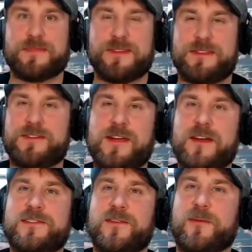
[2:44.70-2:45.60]
Do you
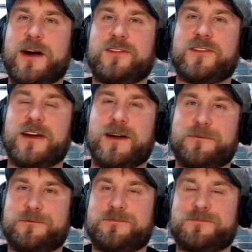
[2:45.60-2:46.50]
guys ever watch
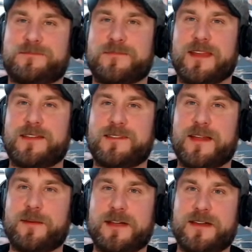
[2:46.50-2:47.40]

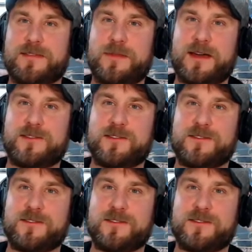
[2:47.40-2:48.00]
Celebrity Deathmatch?